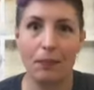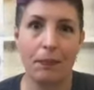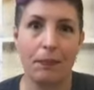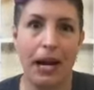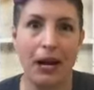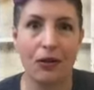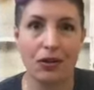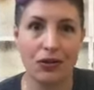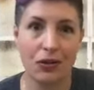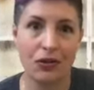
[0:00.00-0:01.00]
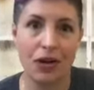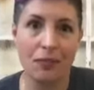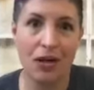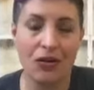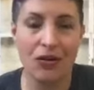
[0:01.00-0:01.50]
parent or a
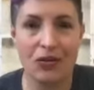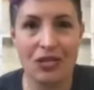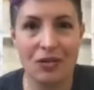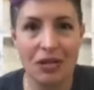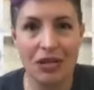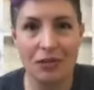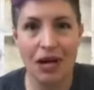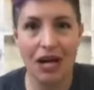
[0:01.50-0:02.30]
grandparent or somebody to buy